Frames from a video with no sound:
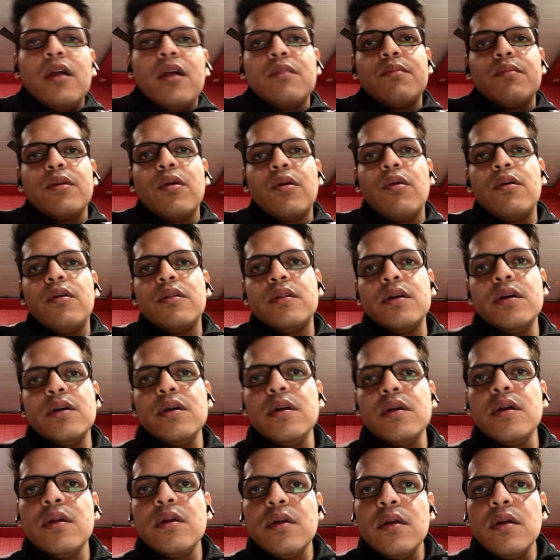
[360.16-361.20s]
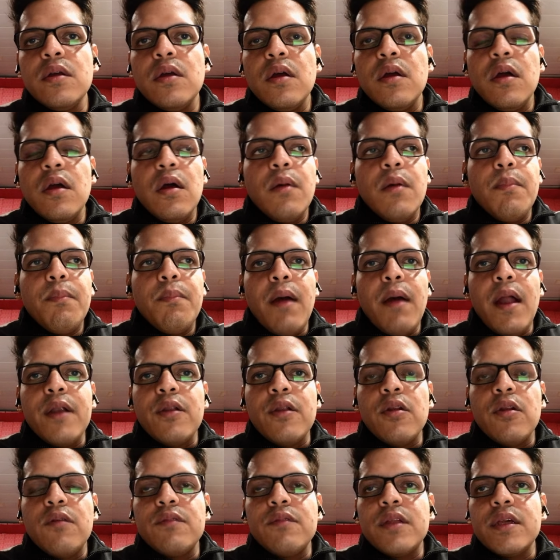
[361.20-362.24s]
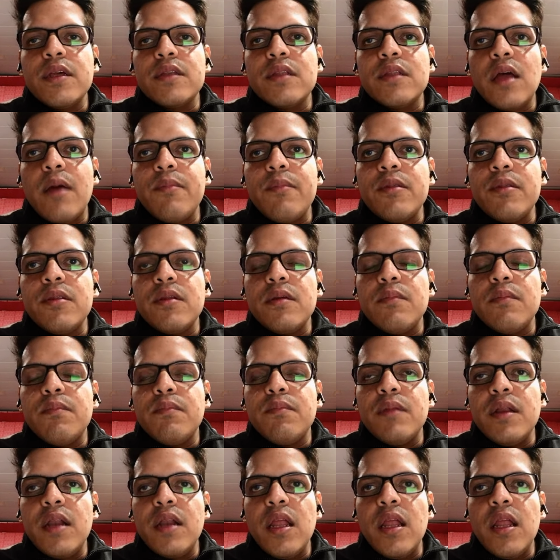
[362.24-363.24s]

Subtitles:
pattern of the exam is day by day increasing.